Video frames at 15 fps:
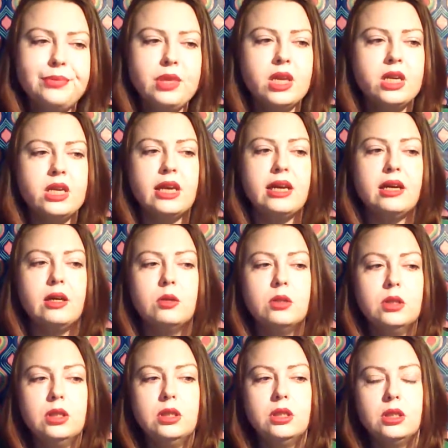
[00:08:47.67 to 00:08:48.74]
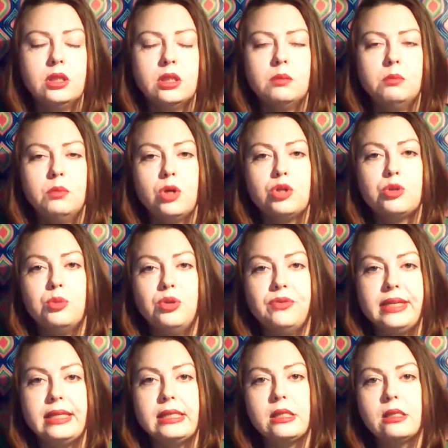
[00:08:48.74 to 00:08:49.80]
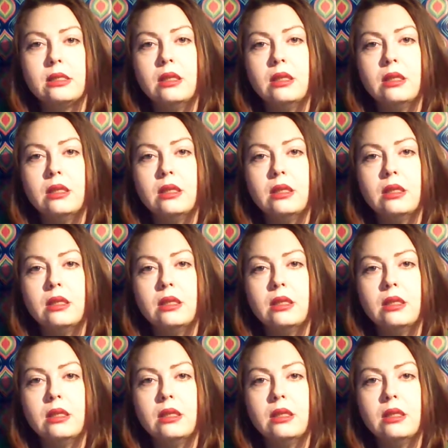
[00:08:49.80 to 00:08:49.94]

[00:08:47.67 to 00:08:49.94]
Now, most movies